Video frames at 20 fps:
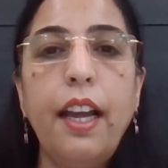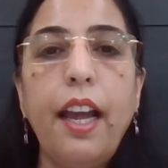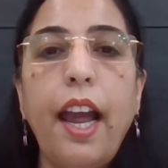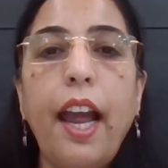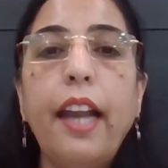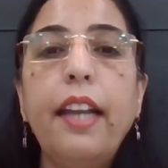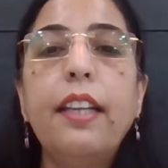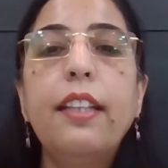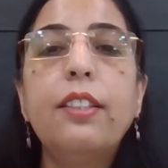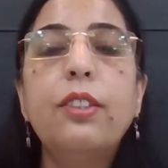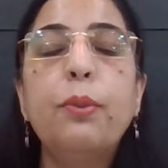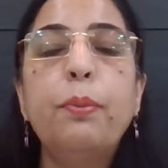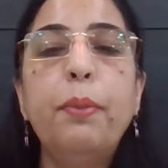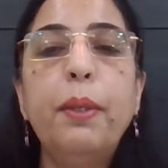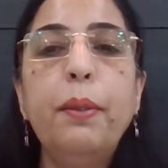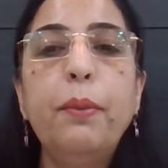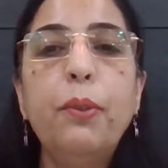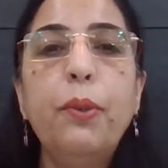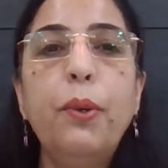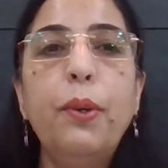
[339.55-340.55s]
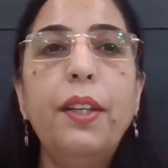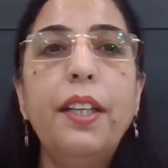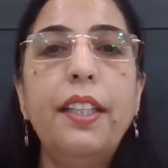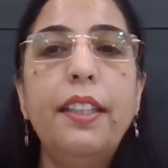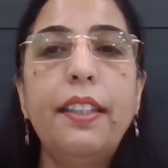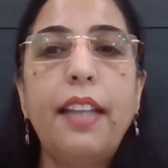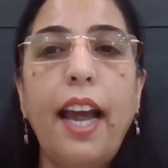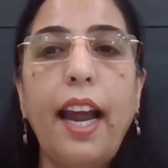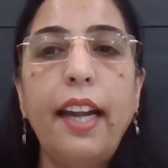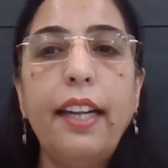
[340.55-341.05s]
And the Supreme Court
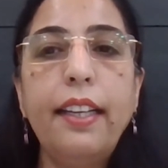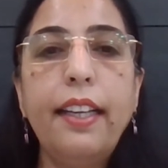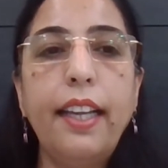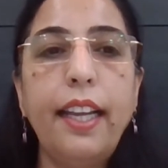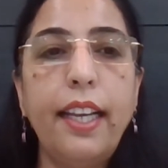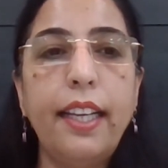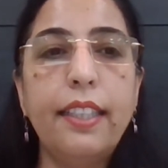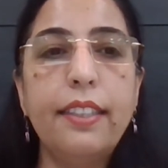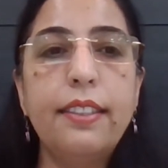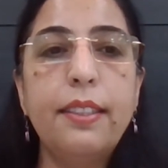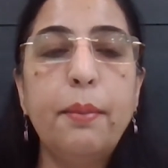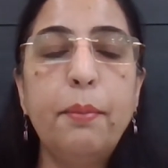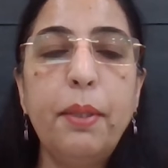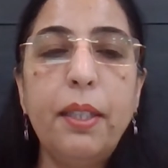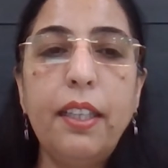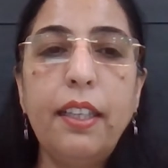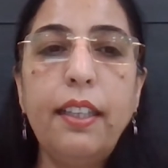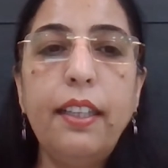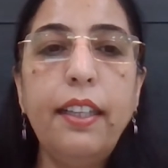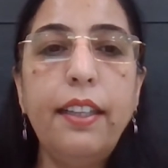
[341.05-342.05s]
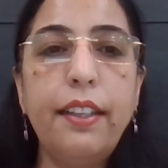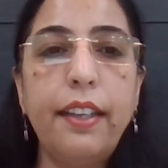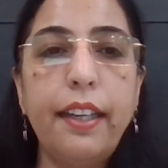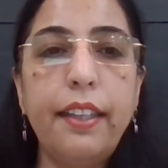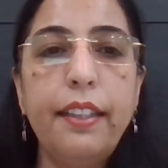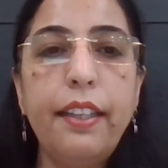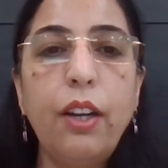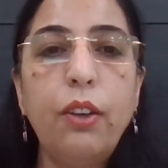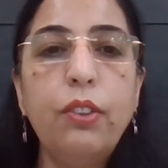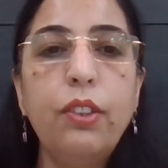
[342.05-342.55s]
in that case similarly
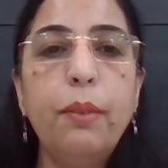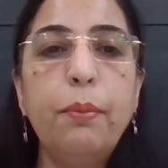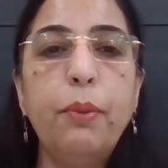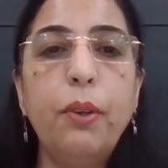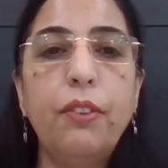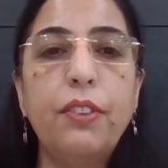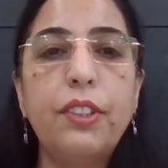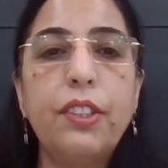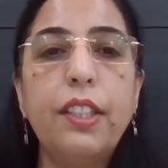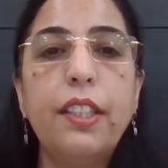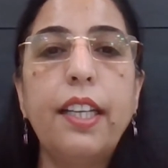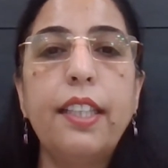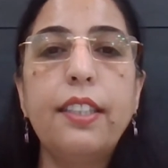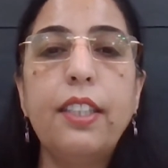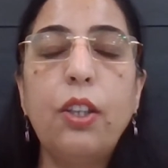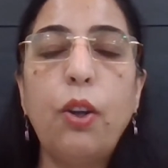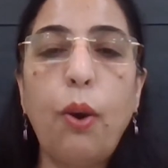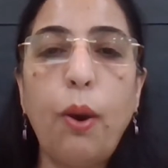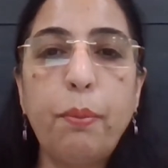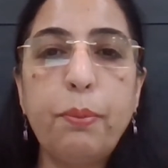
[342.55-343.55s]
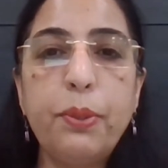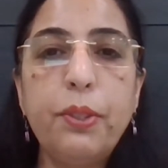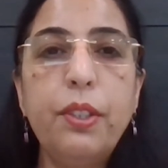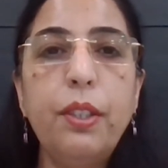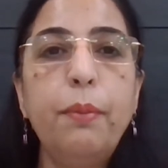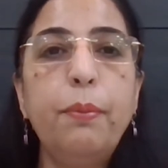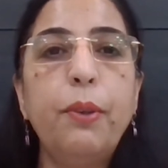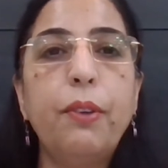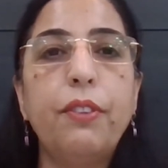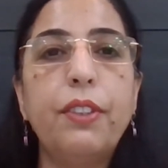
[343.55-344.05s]
read down the provision as an
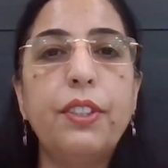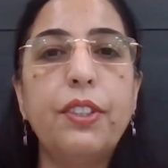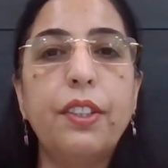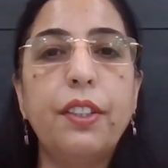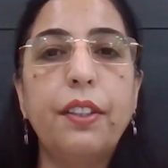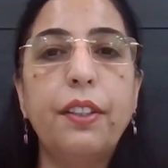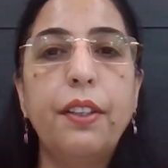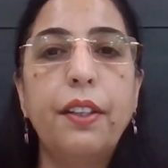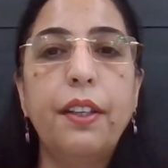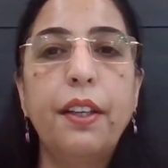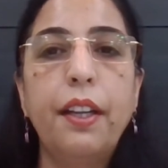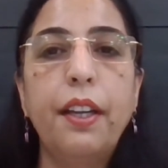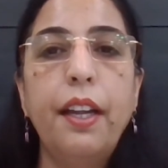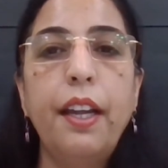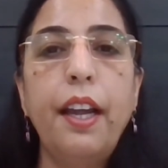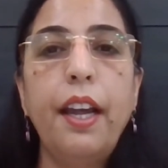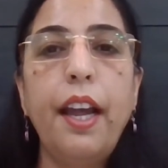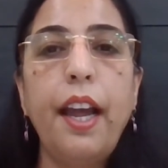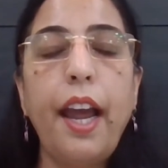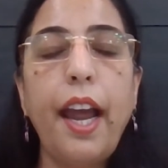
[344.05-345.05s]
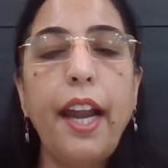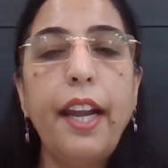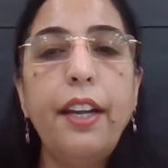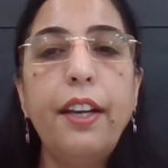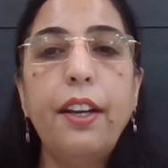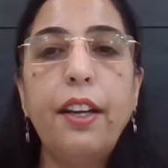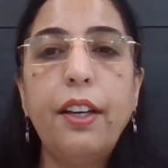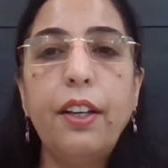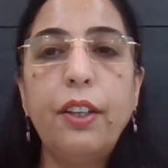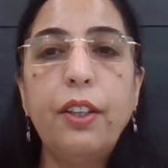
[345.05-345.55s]
optional provision
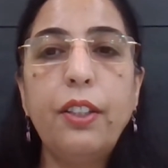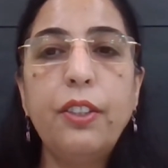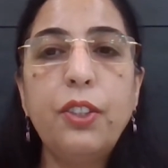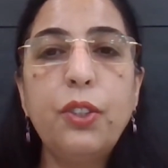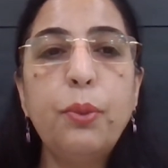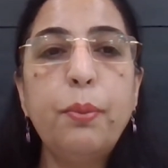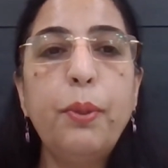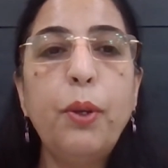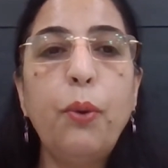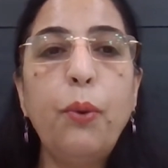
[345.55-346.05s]
and is not